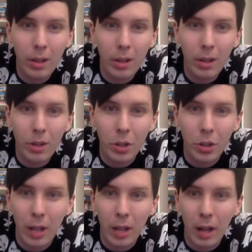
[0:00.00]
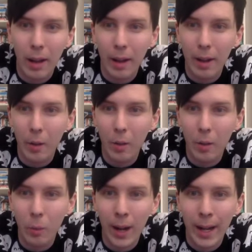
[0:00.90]
Should
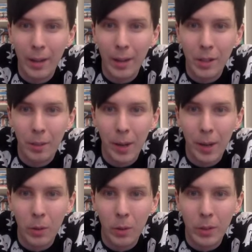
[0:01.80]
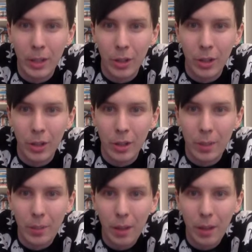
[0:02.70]
whack out some of my old t-shirts.
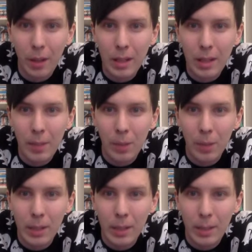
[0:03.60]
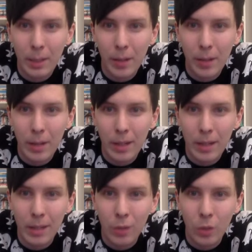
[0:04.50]
Zebra Lucy said, my friend
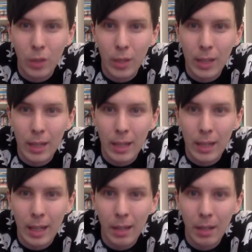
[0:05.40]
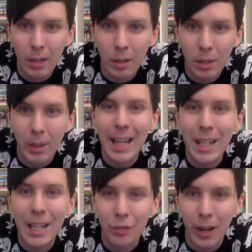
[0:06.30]
is 14 today. My
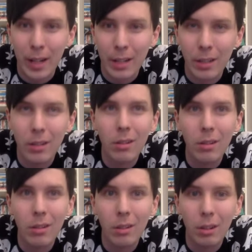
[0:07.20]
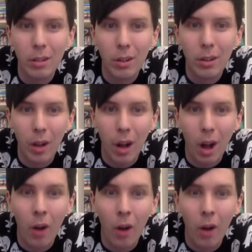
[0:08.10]
dad's friend.
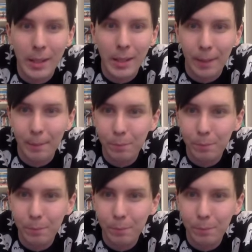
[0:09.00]
Oh, I see.